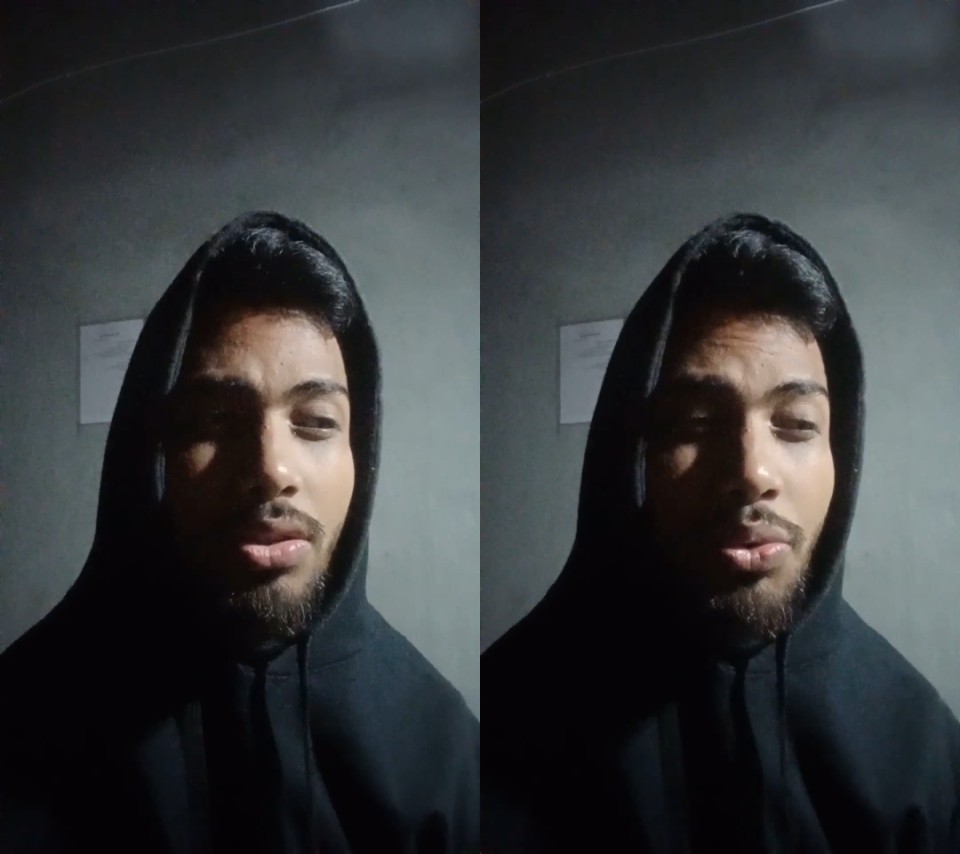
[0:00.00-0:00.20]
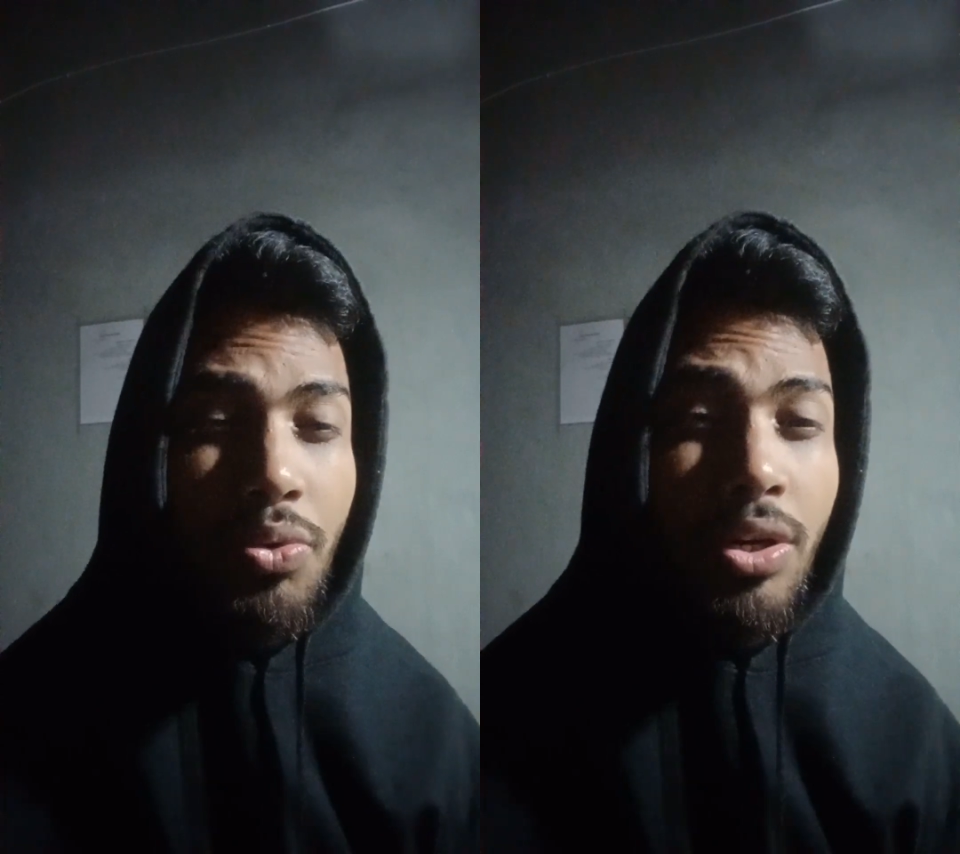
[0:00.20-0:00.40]

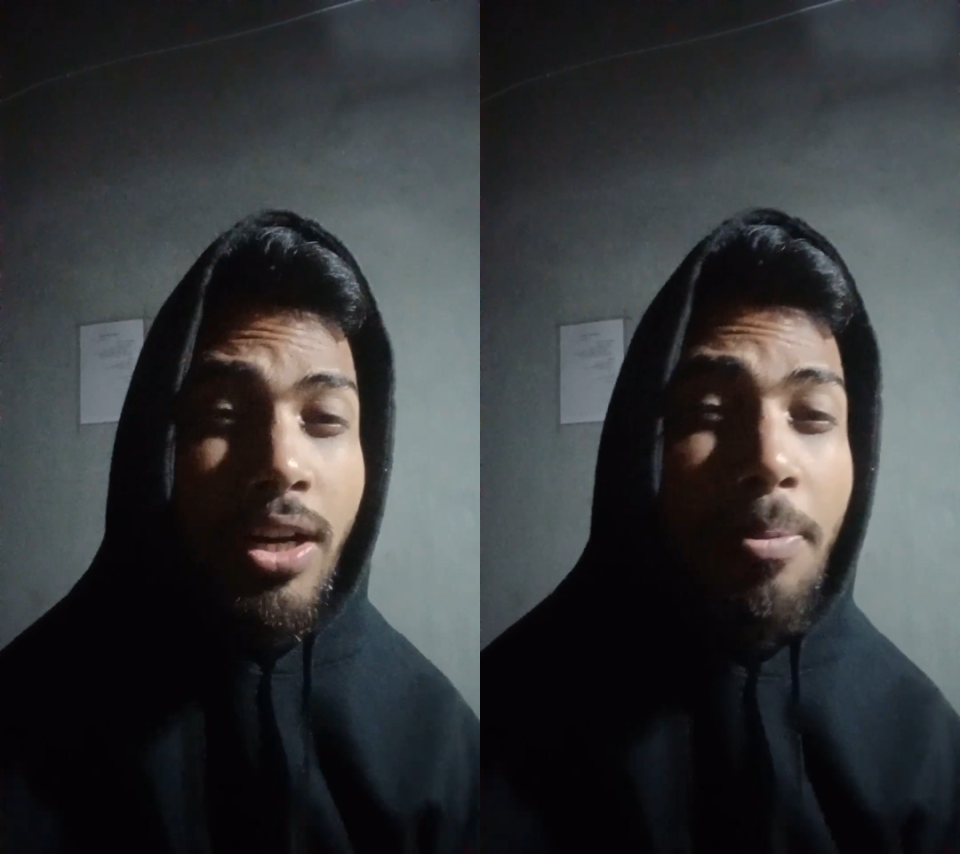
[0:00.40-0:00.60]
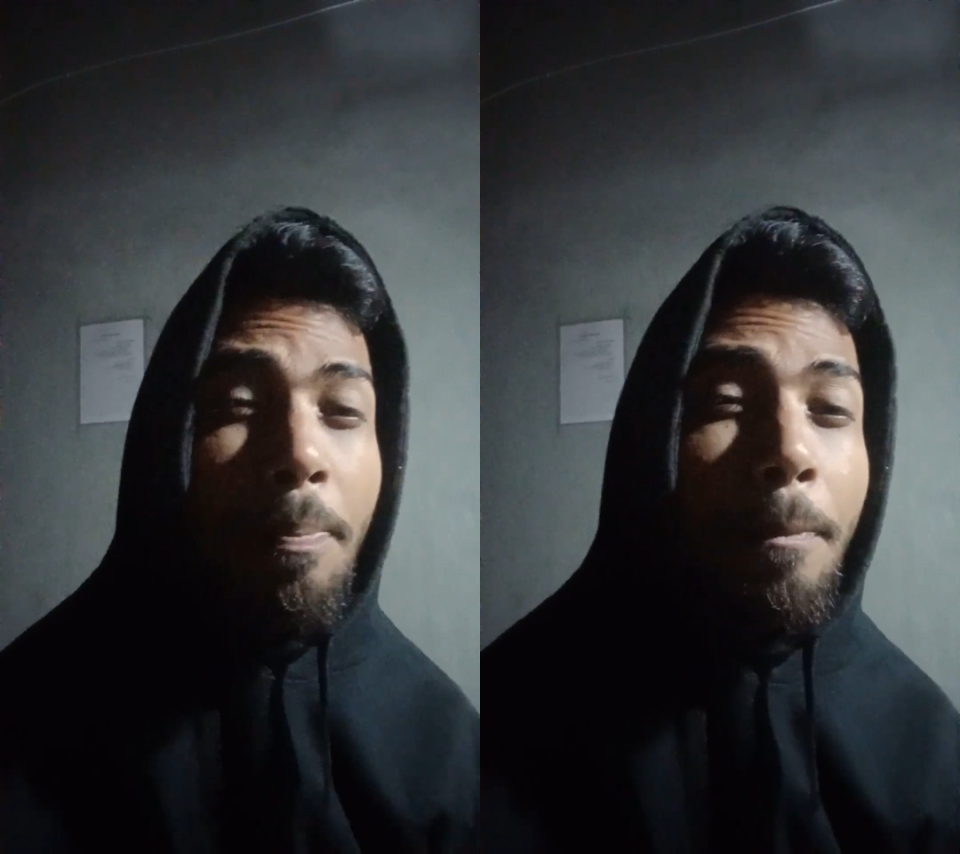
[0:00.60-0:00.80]
You
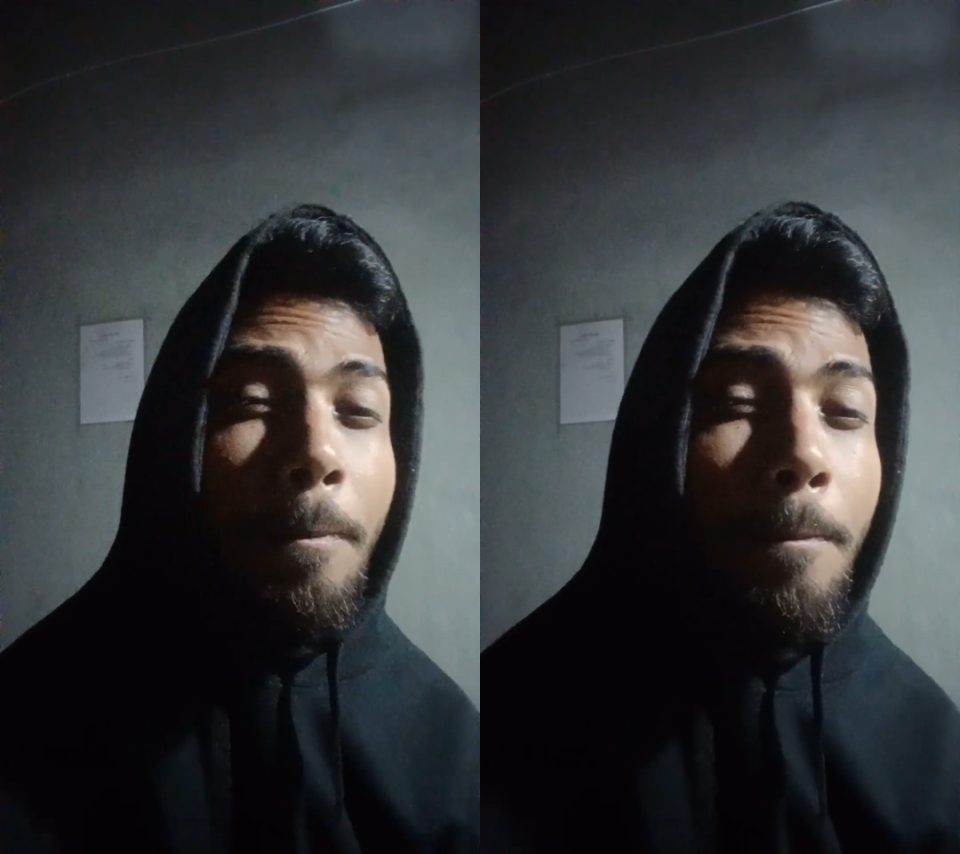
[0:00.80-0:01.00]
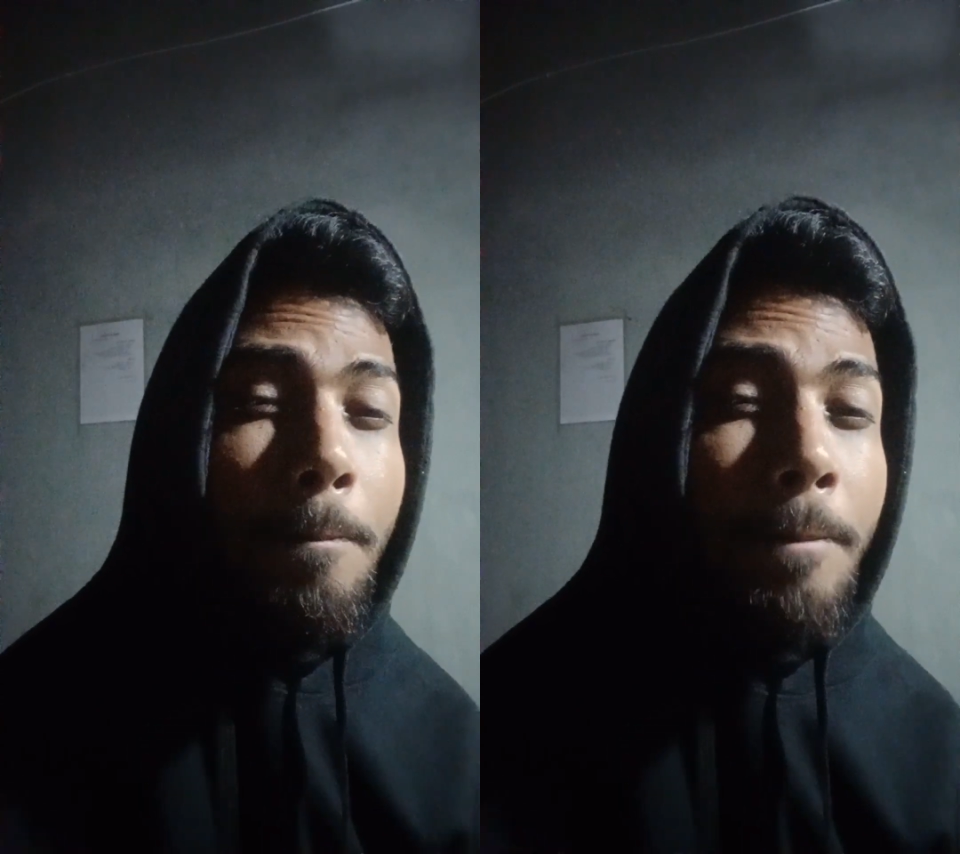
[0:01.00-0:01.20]
create a
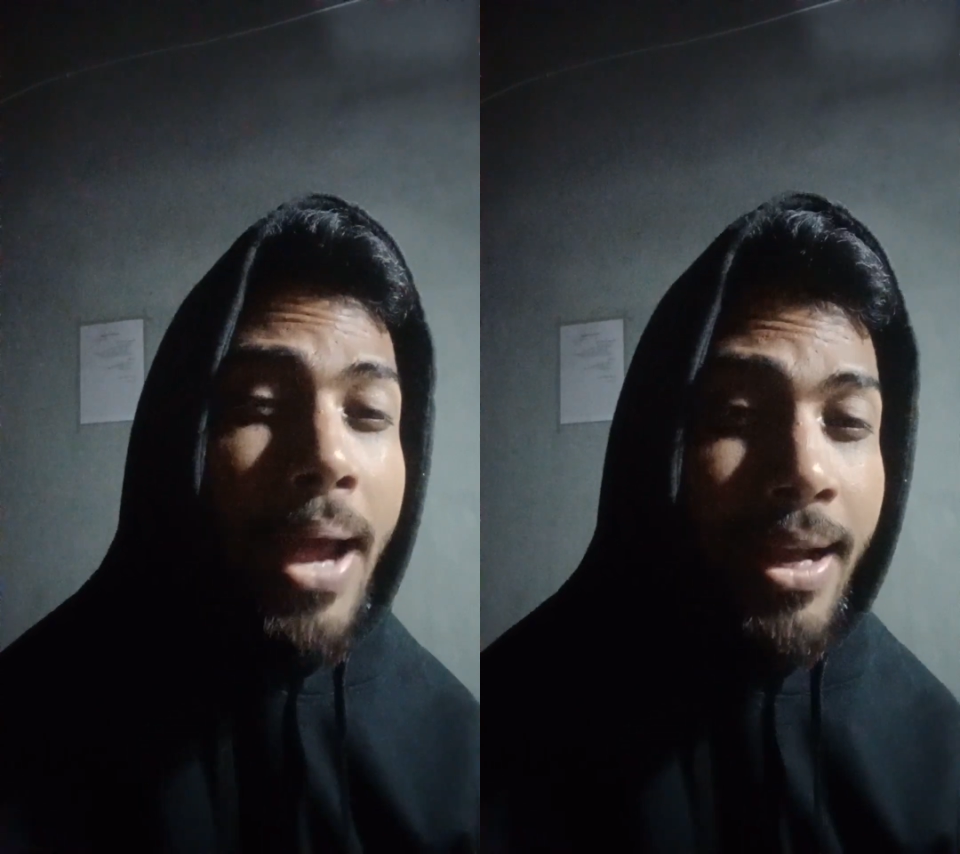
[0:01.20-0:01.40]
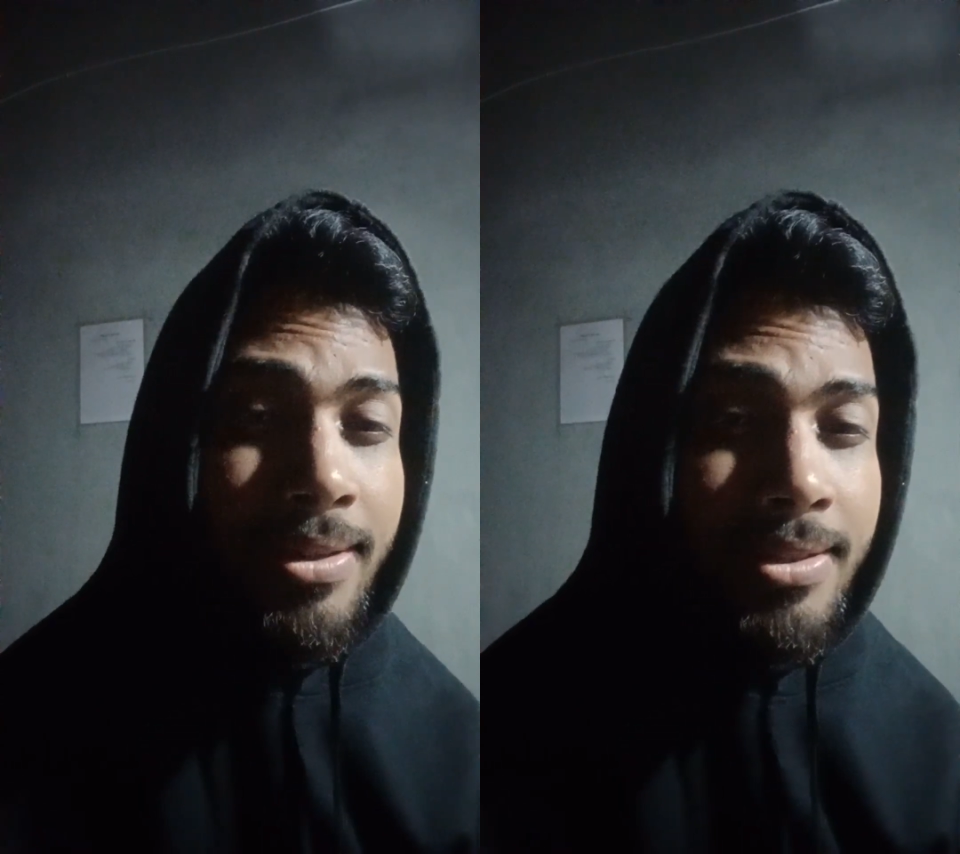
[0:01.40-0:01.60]

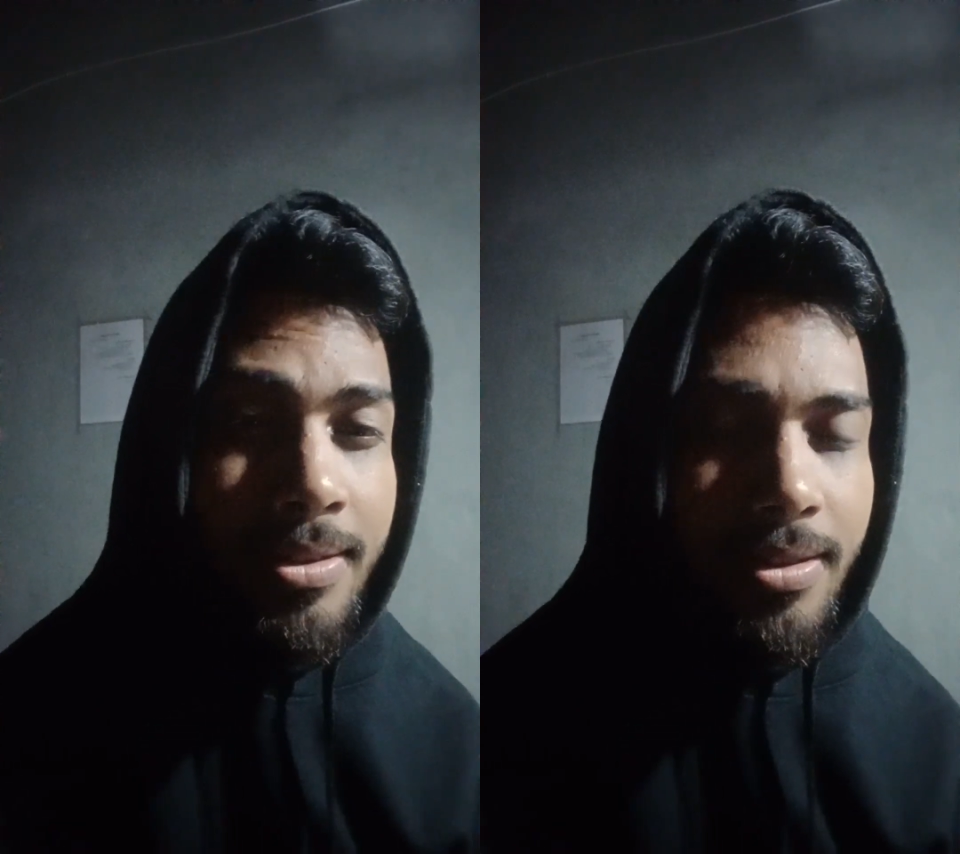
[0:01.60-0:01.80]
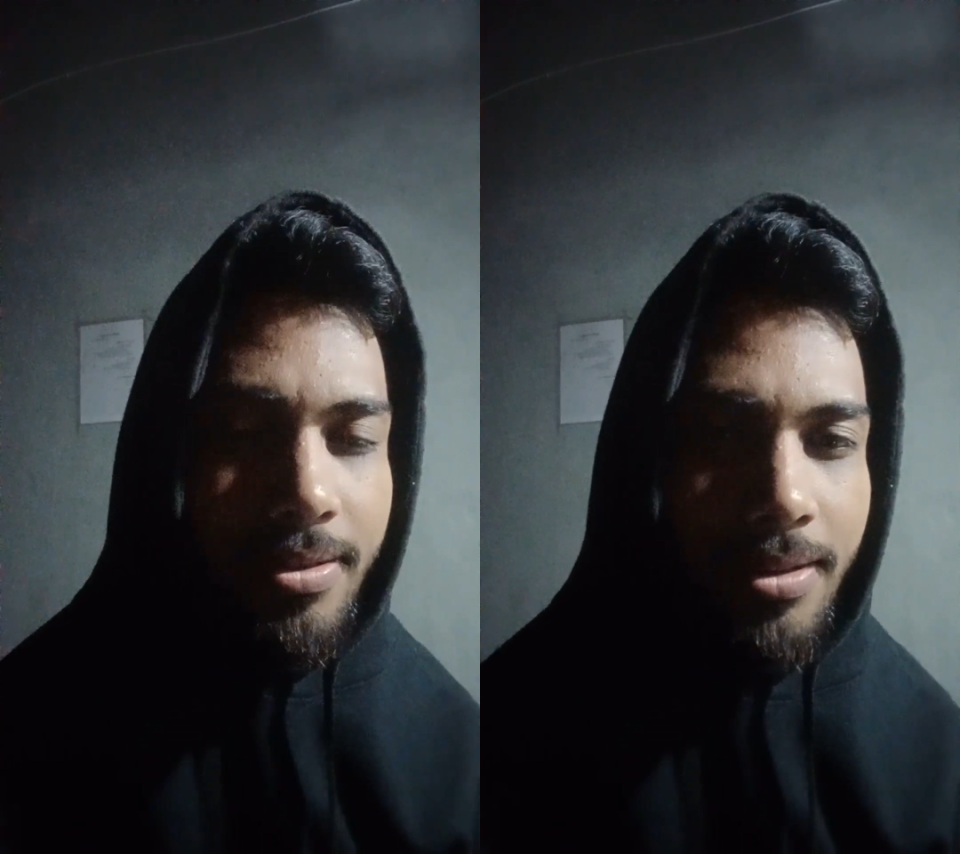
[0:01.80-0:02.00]

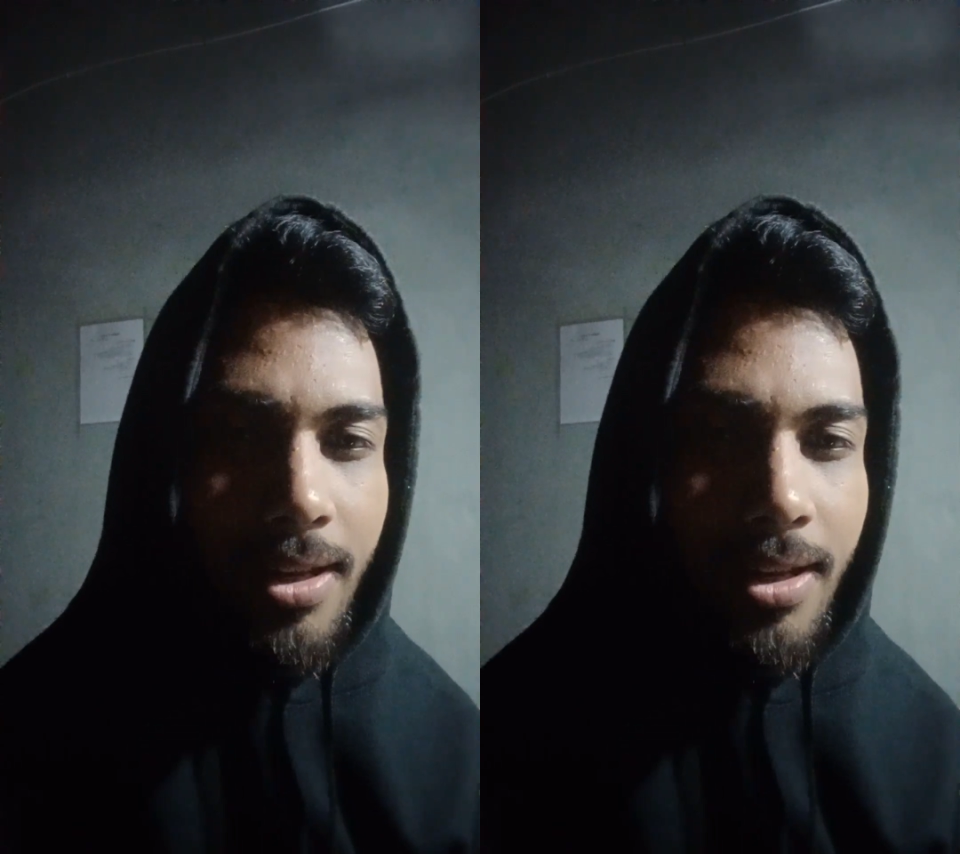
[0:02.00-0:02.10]
packaging,